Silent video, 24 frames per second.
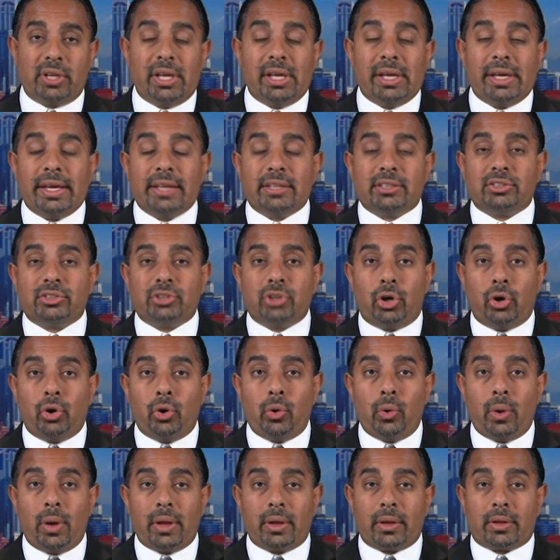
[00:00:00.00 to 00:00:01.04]
It's so
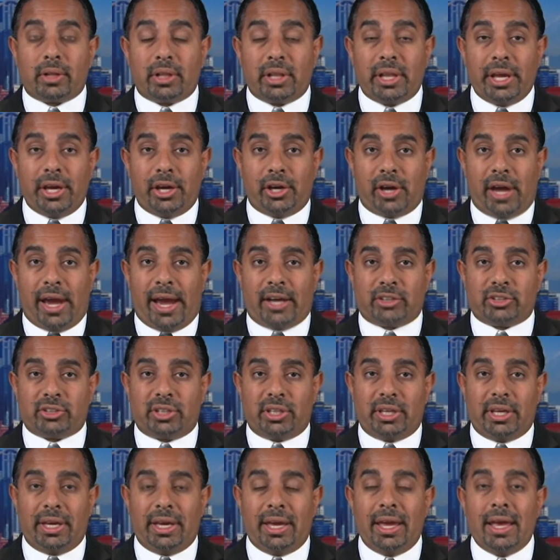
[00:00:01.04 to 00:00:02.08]
clear,
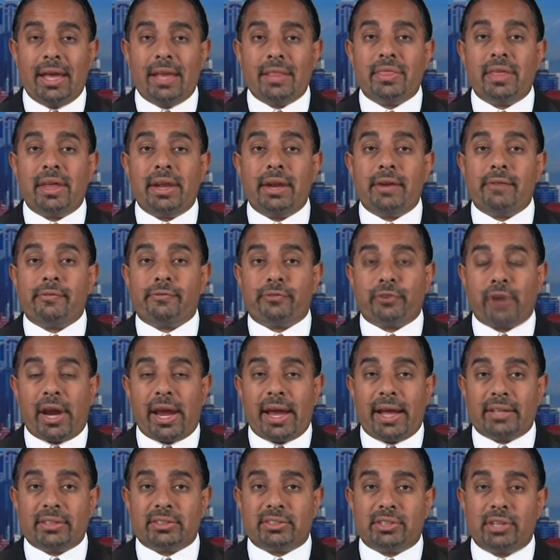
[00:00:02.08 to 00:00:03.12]
actually, that in
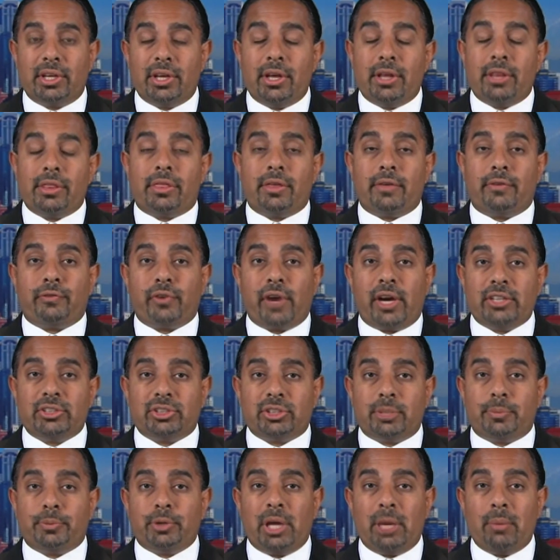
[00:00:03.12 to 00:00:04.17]
France, the French
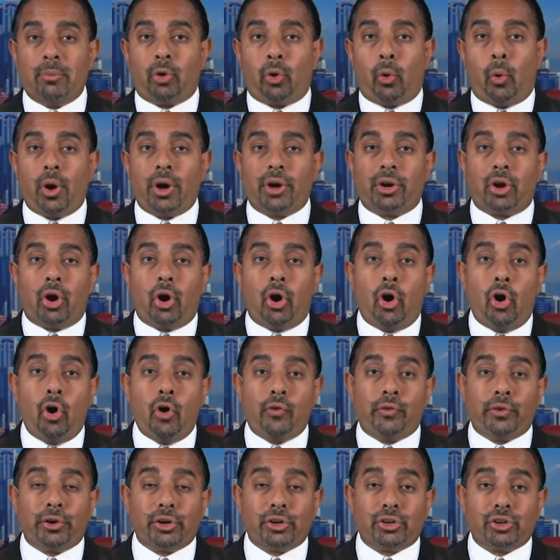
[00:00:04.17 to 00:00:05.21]
Supreme Court
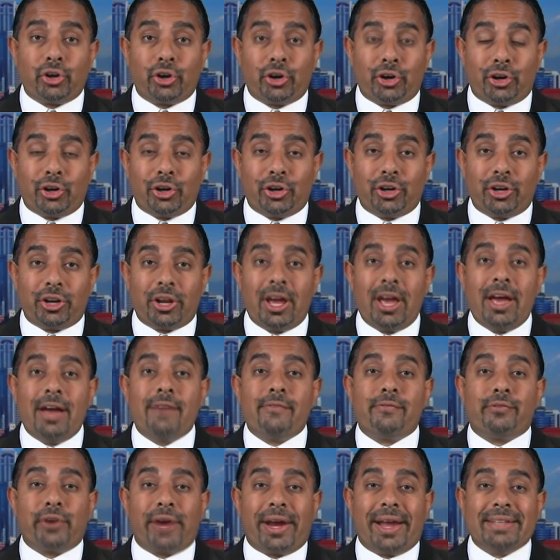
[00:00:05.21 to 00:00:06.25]
overturned
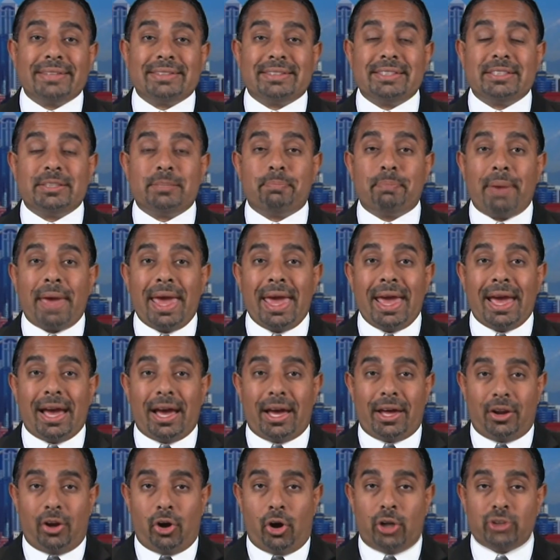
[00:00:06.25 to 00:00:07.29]
France's
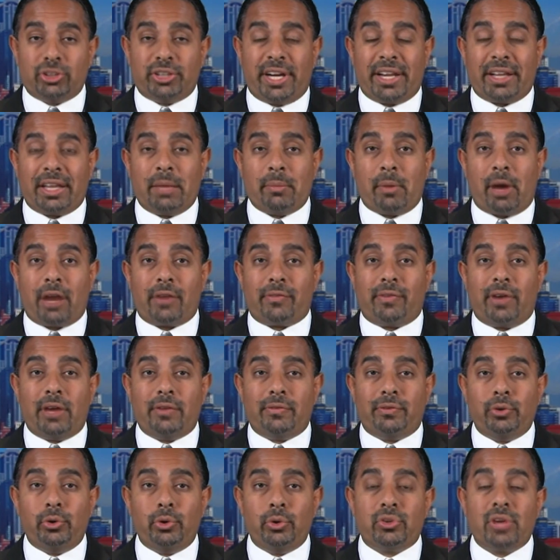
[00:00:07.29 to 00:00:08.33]
ban on genetically modified
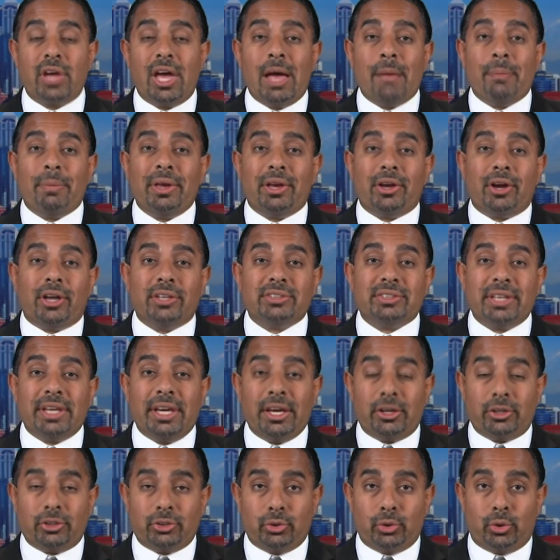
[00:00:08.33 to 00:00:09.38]
foods because it
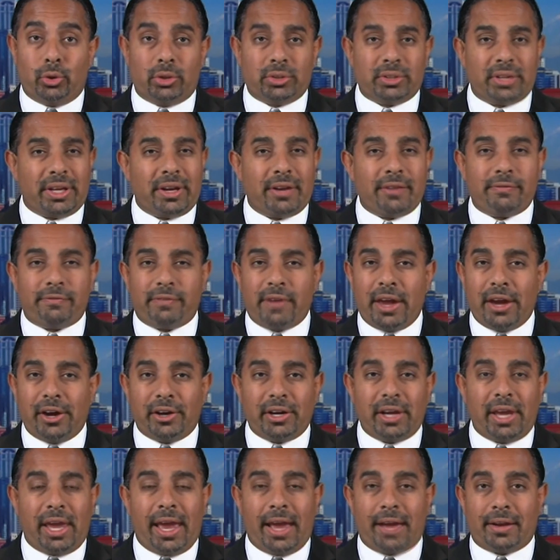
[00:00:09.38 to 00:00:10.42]
ruled in a
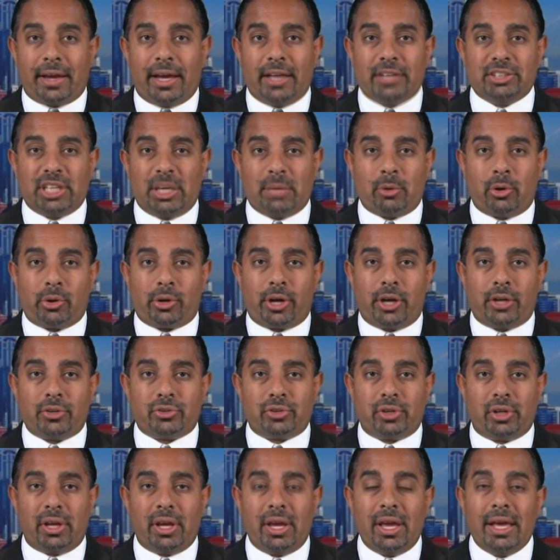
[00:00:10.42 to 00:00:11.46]
very anti GMO
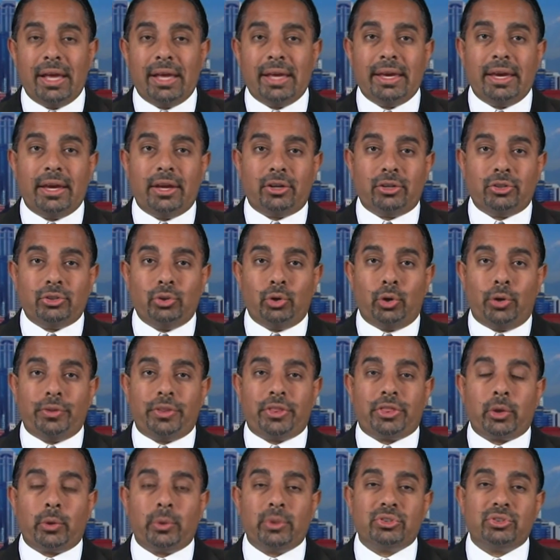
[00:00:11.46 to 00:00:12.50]
country. It ruled that
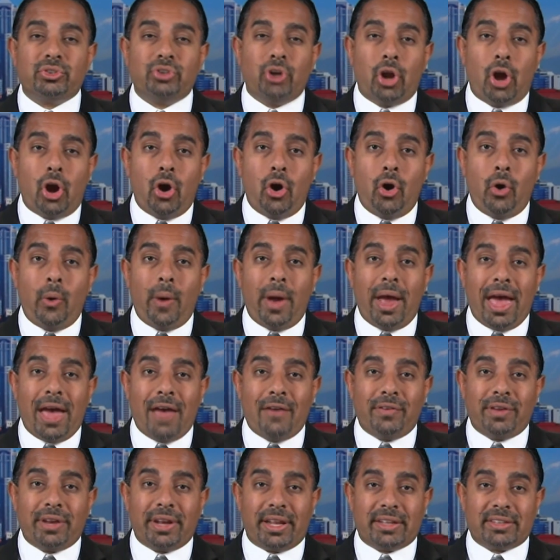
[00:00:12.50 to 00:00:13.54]
there was no
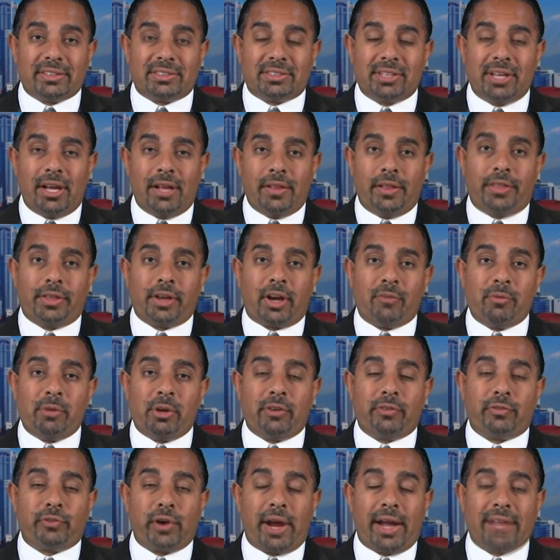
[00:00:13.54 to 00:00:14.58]
evidence that the government of
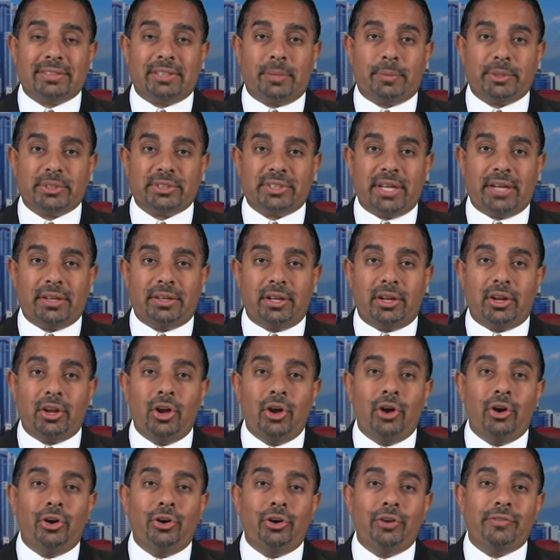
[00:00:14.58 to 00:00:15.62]
France had presented
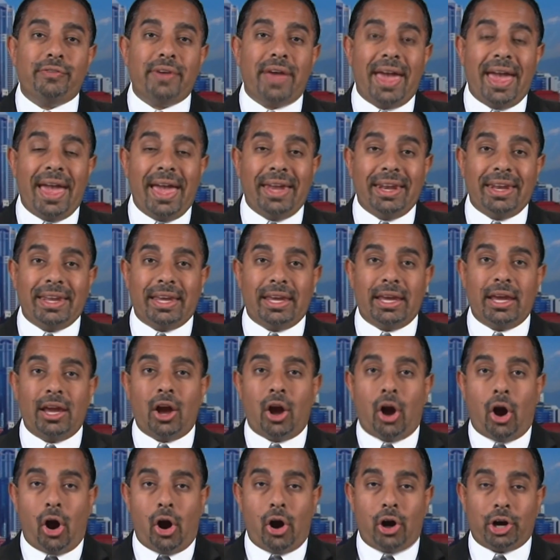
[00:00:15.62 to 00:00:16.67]
of any
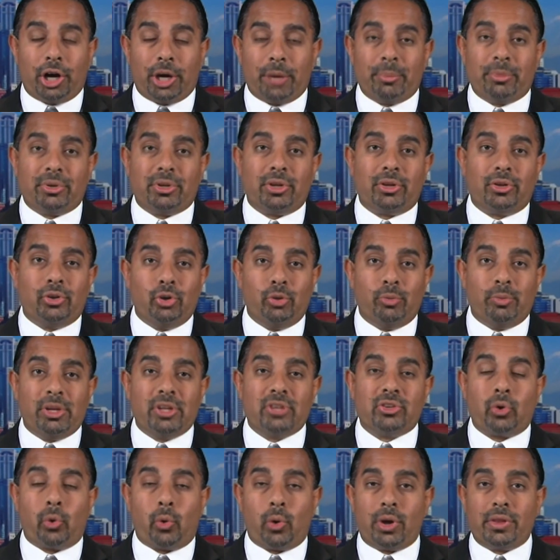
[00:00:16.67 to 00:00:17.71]
harm to humans
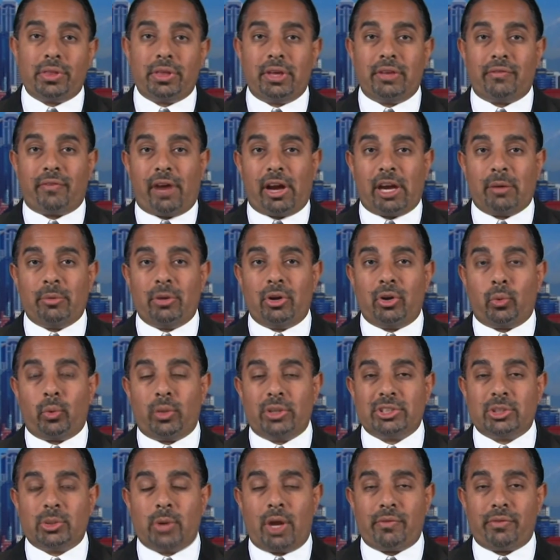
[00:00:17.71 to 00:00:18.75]
or the environment
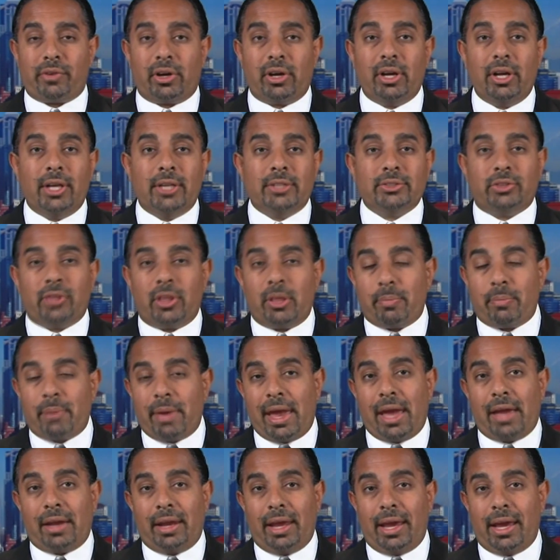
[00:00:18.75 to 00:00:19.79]
whatsoever. So the
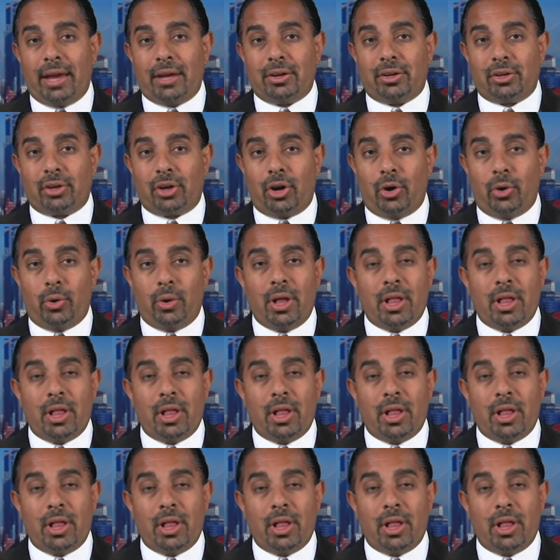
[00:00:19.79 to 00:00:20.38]
ban had to go.